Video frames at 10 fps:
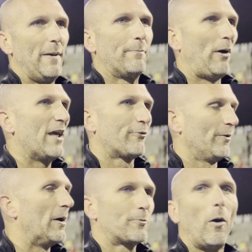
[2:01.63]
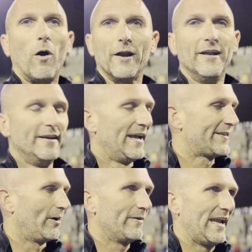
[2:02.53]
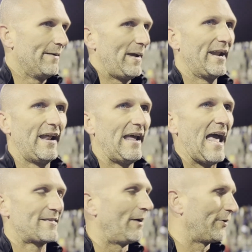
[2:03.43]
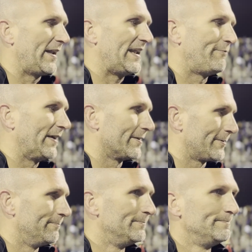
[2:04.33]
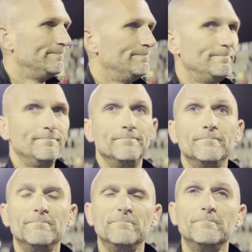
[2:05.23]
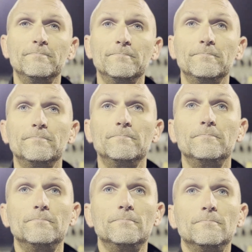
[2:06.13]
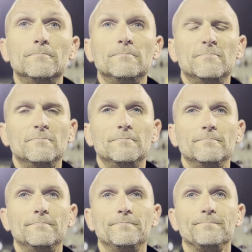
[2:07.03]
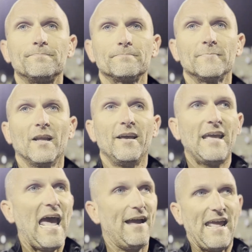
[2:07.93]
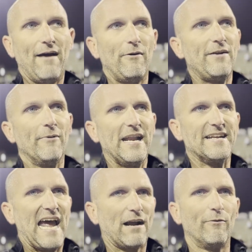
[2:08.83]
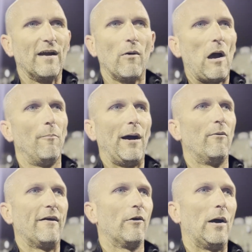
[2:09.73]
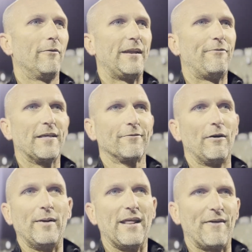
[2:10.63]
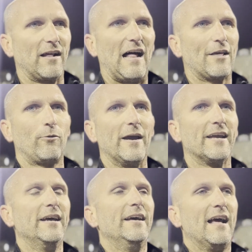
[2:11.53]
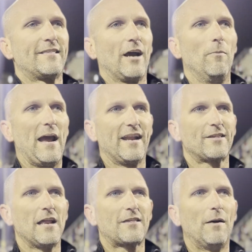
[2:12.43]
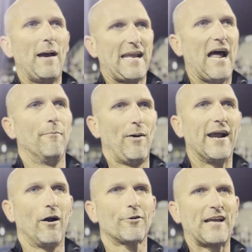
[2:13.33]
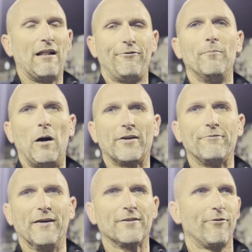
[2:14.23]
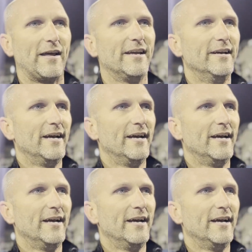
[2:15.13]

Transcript: big plays for the most part. And so, again, man, hats off to the defense that defense, that an emphasis on the last week? Yeah, yeah, we, we didn't tackle very well, play very well defensively. We didn't think last week. And so, man, just, just come back out and play our style of football defensively